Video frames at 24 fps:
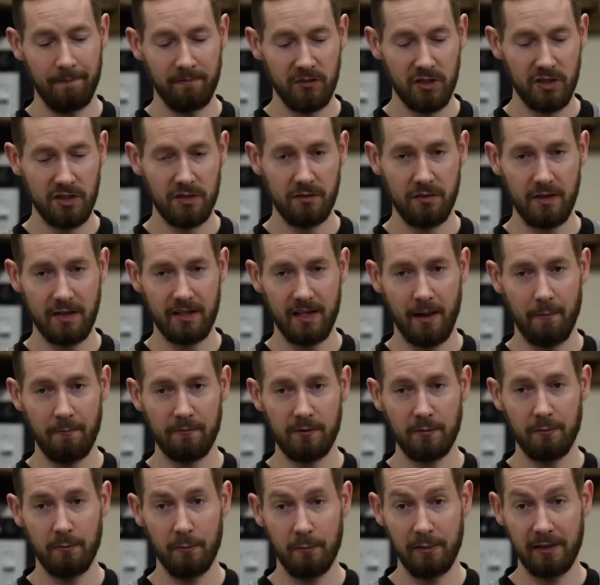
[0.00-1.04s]
just a very
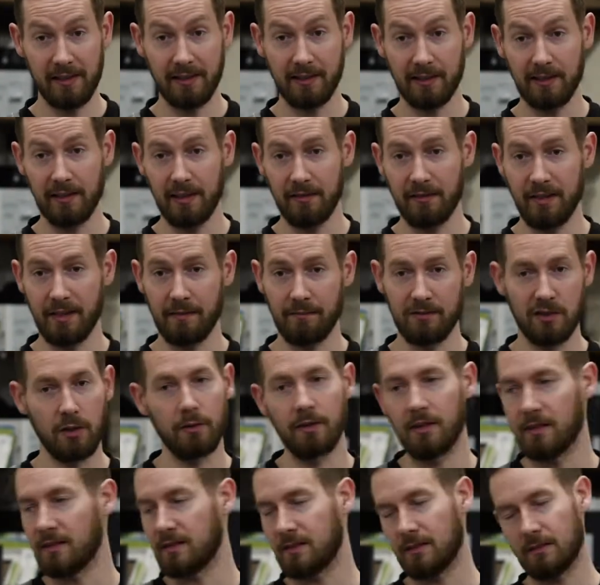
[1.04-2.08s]
comfortable building to live in. So
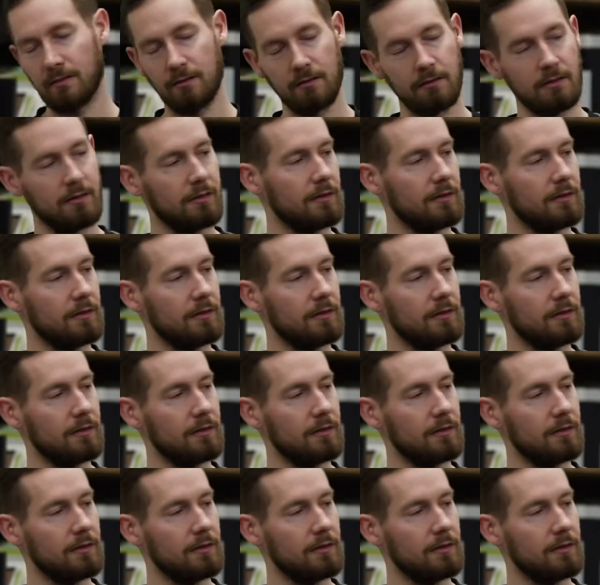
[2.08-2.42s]
there's,